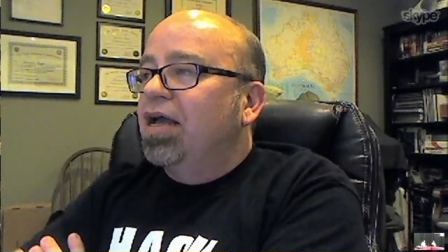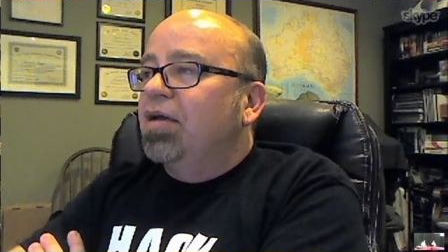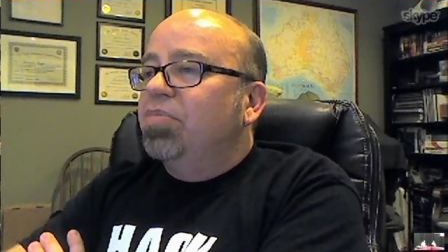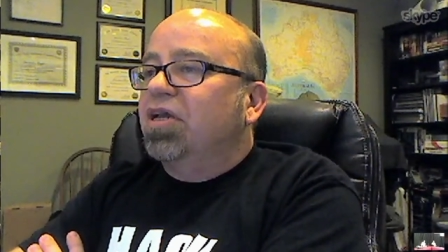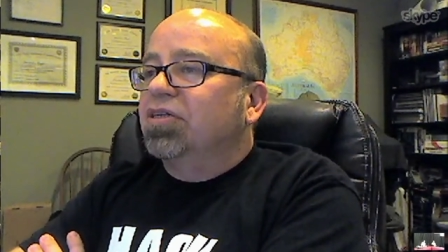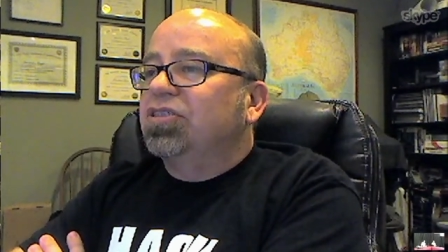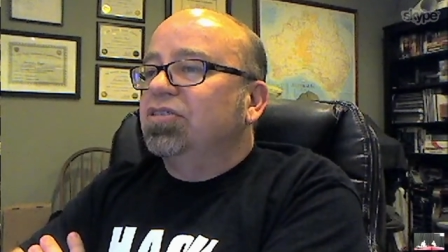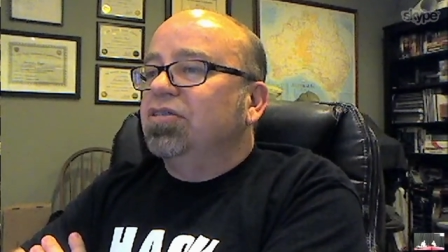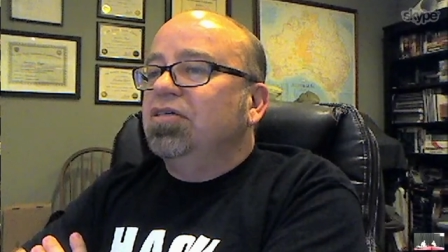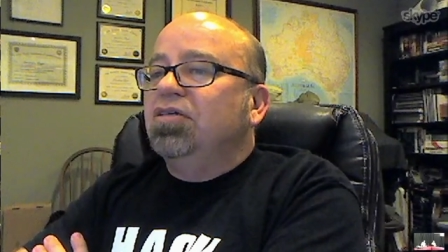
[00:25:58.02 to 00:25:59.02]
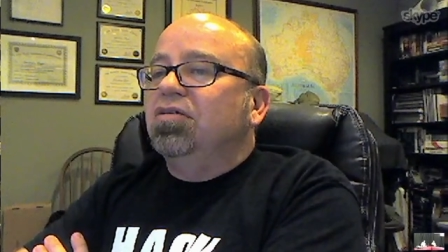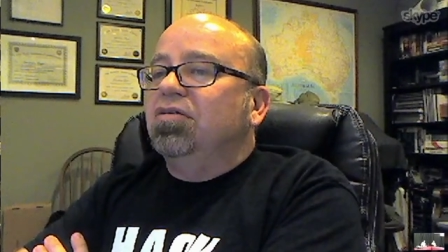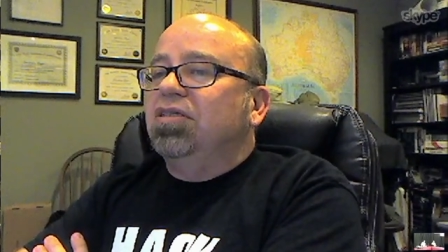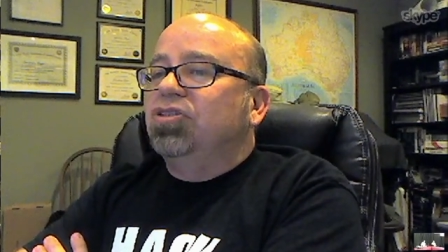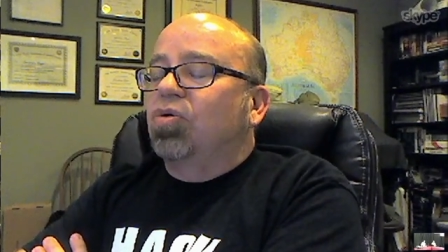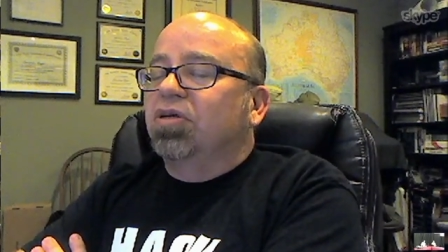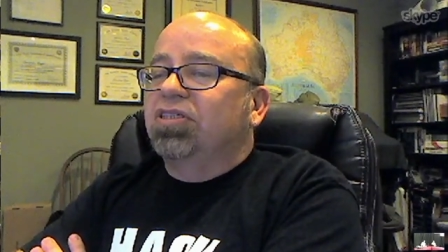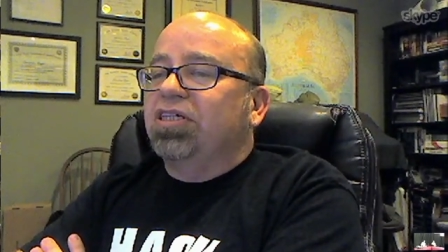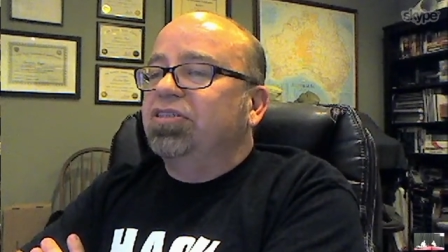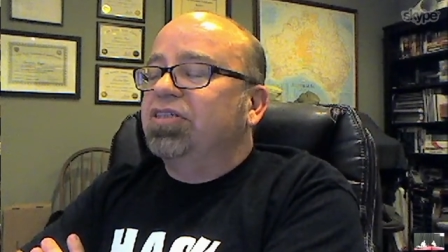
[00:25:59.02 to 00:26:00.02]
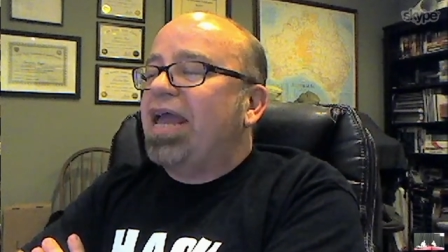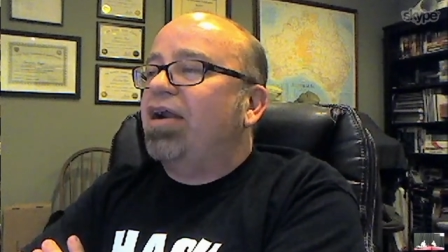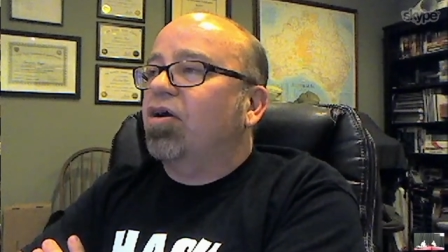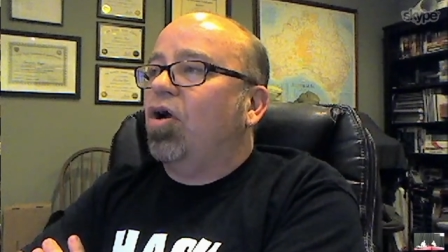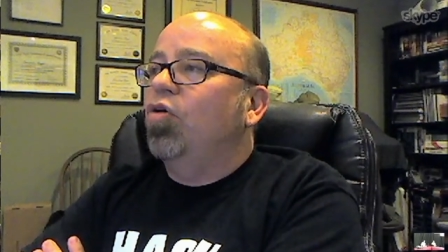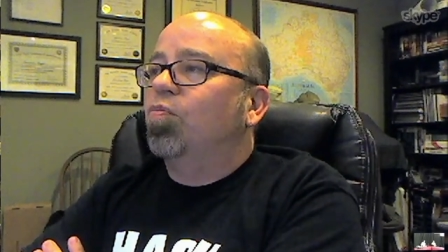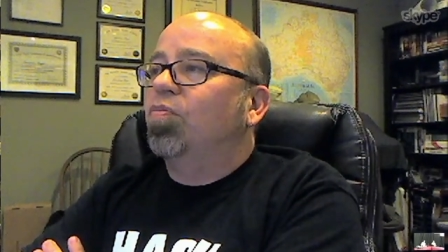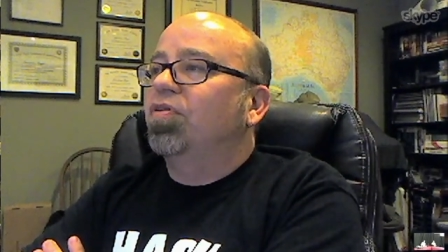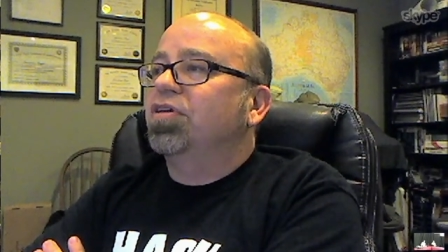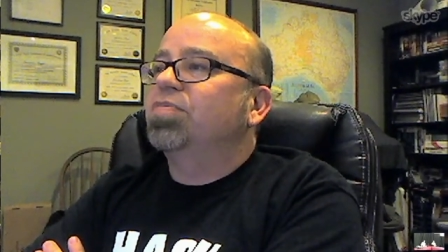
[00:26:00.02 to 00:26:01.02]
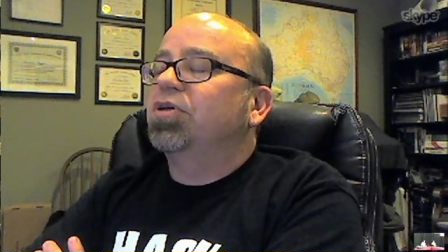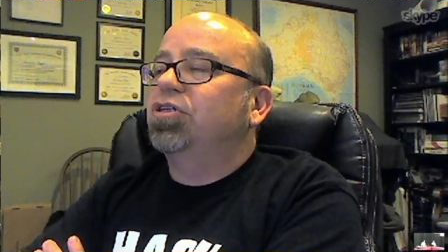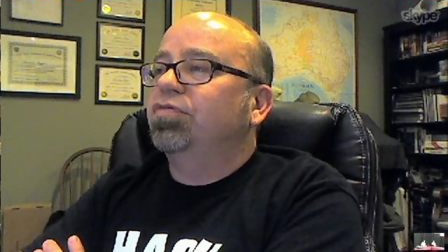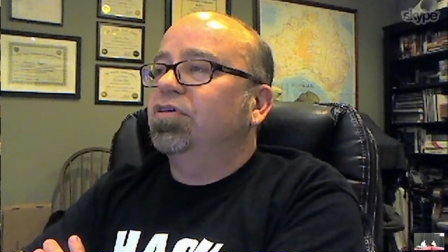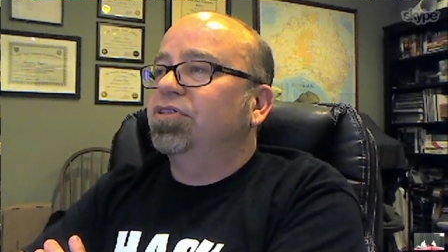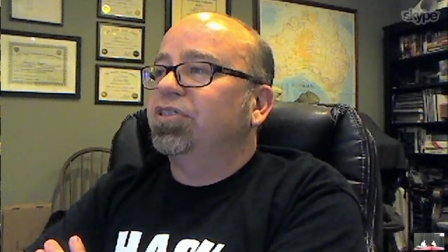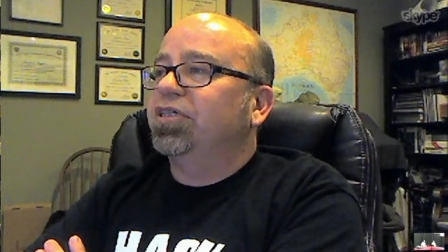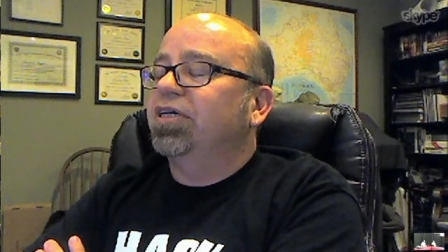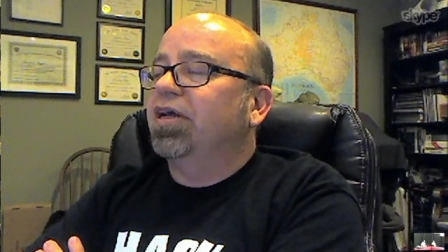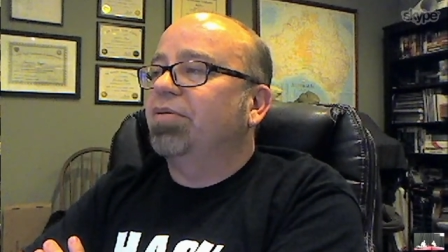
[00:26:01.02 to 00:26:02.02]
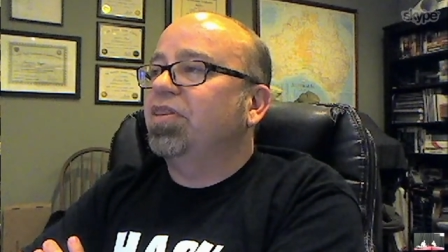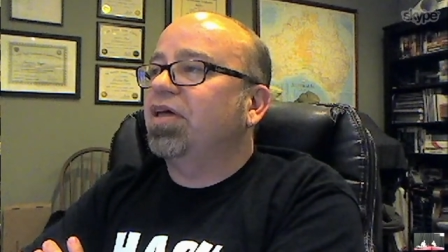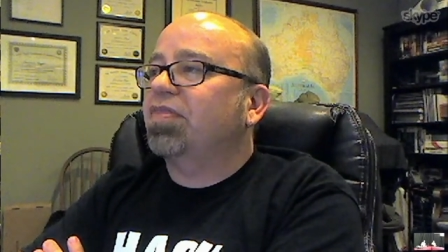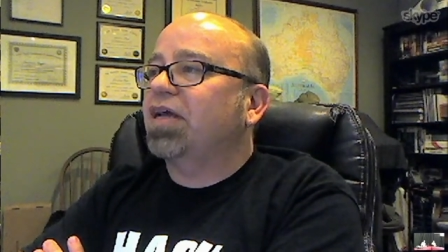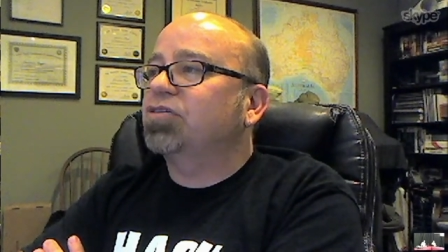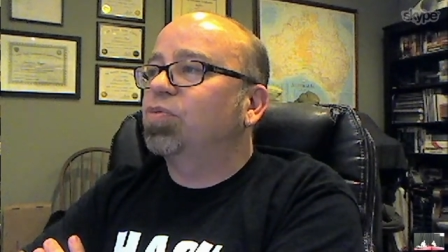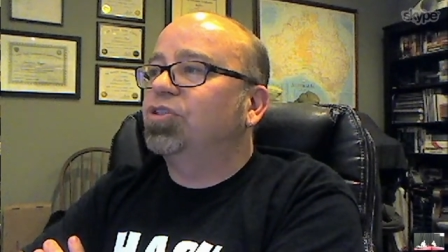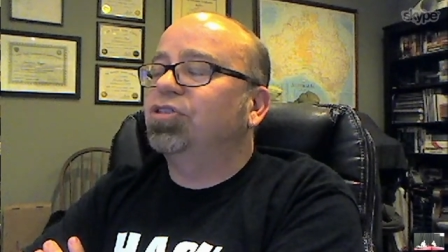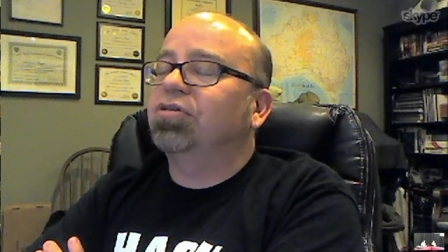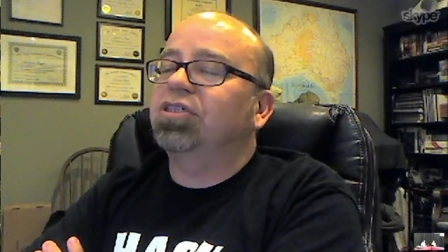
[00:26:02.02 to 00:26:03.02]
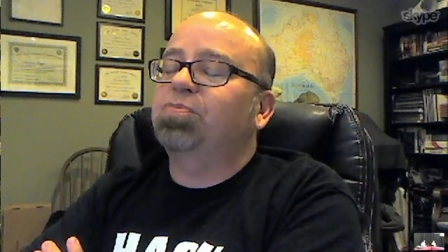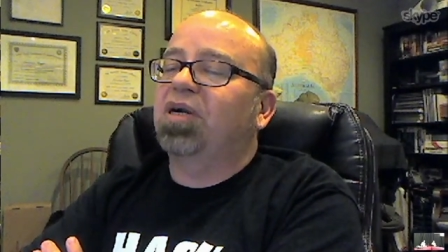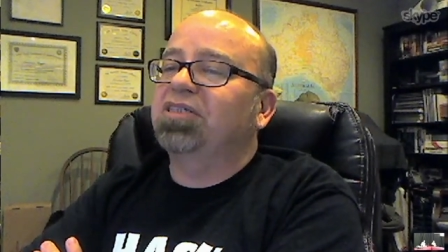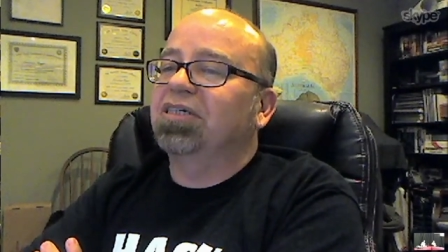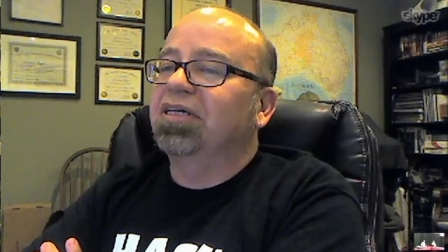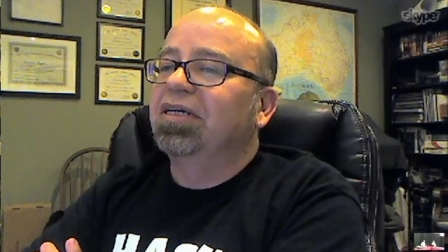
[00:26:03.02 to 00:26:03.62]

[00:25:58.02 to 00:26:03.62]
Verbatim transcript: because these organizations cannot cope with this much diversity. I mean, that that's what you're expressing.